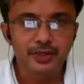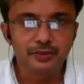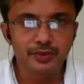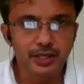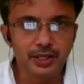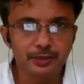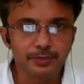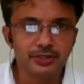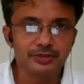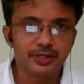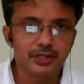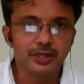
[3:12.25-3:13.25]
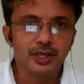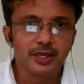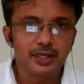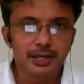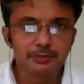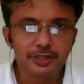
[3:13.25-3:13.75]
When a person
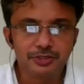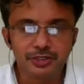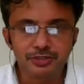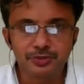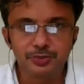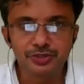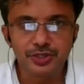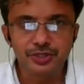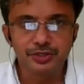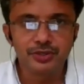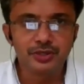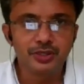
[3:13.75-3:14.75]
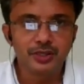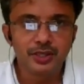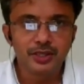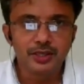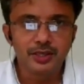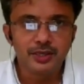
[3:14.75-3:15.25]
commences business
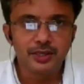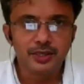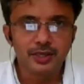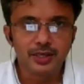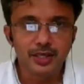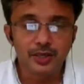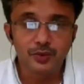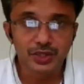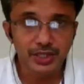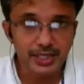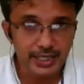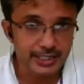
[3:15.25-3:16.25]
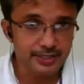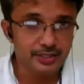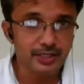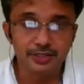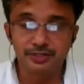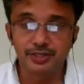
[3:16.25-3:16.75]
with cash,
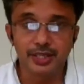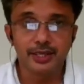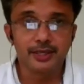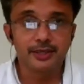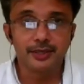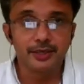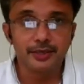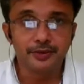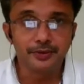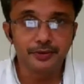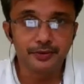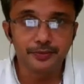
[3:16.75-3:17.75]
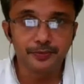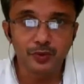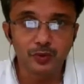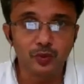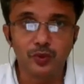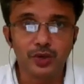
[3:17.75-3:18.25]
let's say
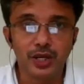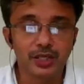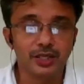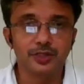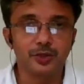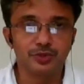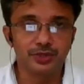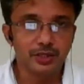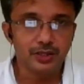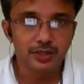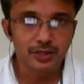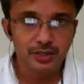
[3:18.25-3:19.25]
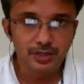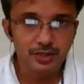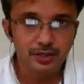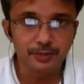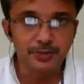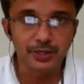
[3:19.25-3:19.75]
100,000,
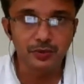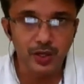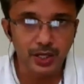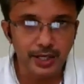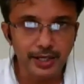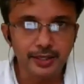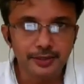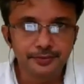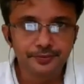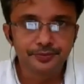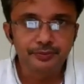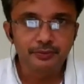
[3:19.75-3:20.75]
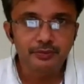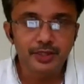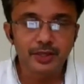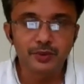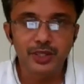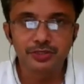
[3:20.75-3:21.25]
I mean 1 lakh.
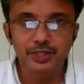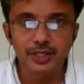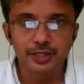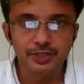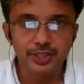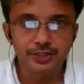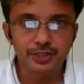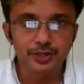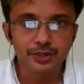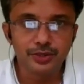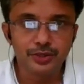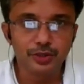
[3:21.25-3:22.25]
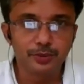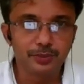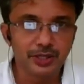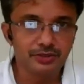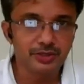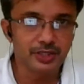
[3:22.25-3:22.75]
Then what is the transaction? You will
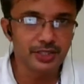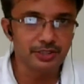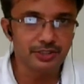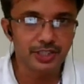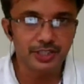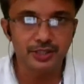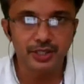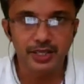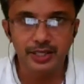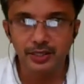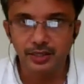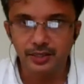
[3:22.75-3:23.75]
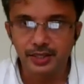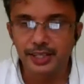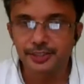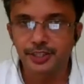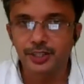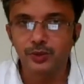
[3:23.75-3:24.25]
pass the transaction like a
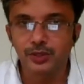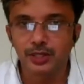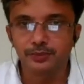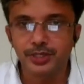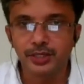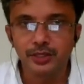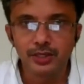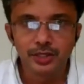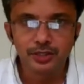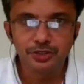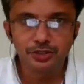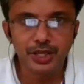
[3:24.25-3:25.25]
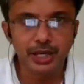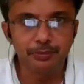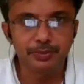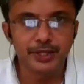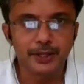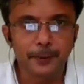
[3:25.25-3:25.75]
cash account debtor to
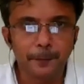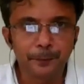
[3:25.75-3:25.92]
capital.